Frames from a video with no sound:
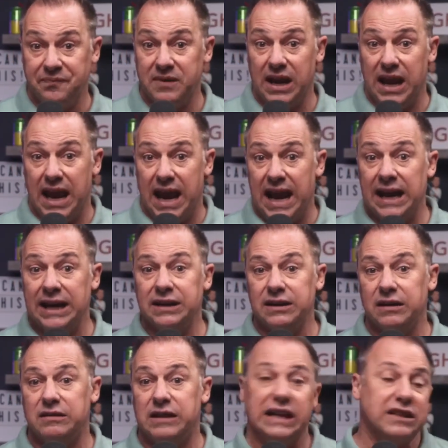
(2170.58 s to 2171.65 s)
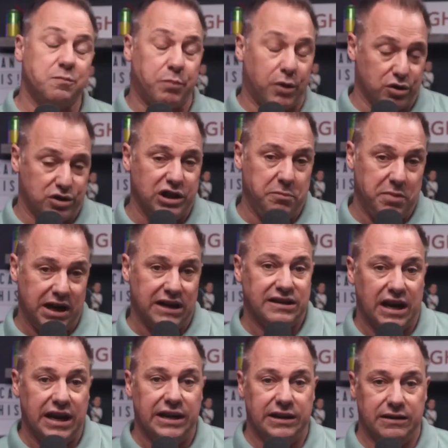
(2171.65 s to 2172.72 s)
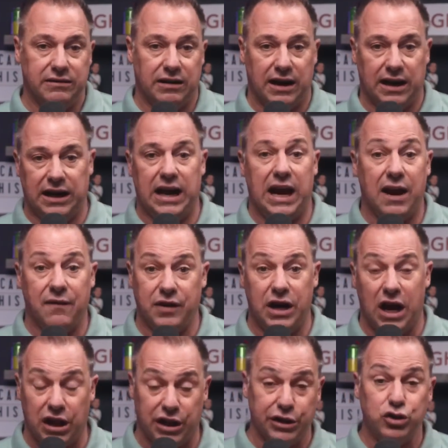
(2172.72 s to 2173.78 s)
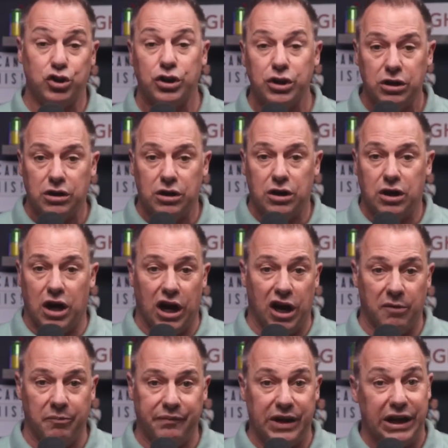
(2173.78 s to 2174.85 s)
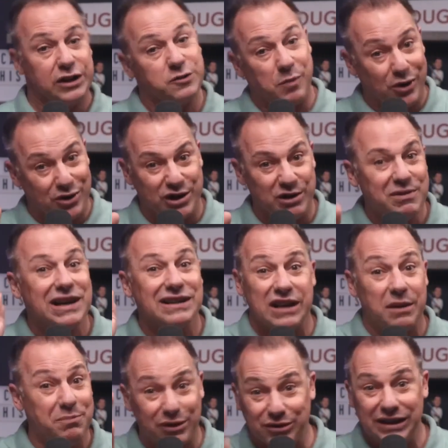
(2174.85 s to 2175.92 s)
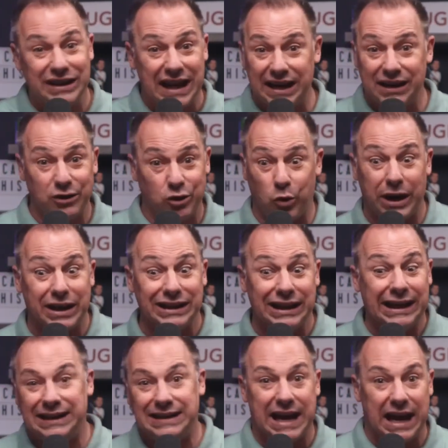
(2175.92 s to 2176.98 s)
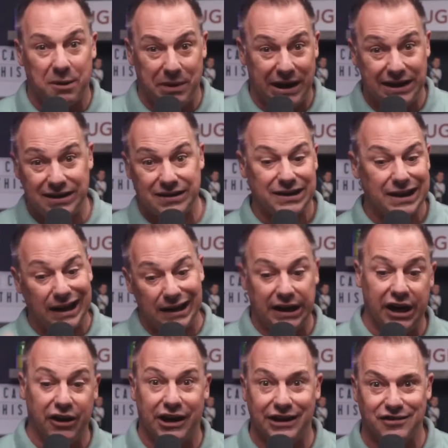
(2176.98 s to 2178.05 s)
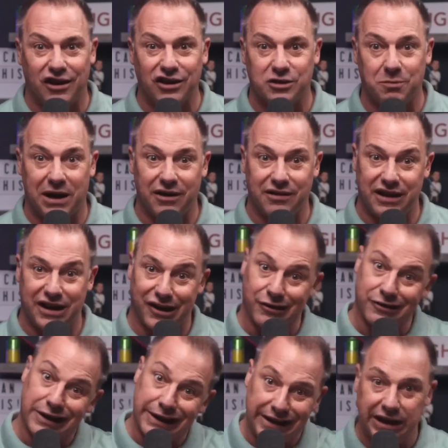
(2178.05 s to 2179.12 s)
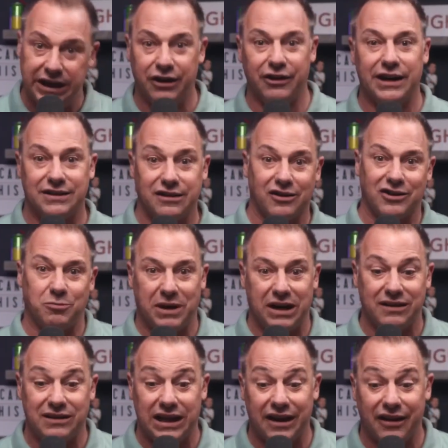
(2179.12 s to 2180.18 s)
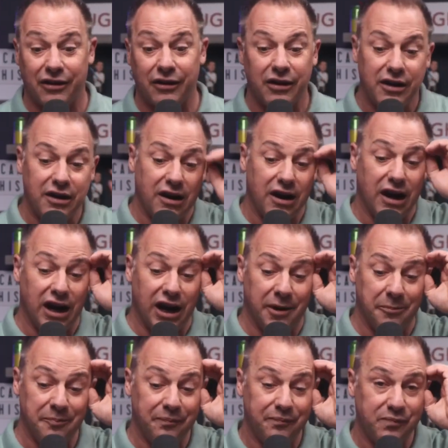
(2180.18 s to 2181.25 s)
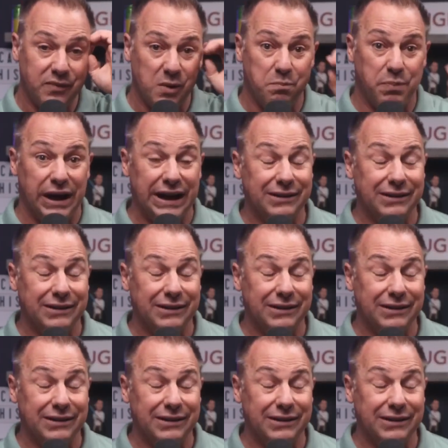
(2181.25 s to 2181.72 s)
And that's partially because I have a knowledge. It's partially because I'm building that quick link database. Here I talked about it there. Here I talked about it there. But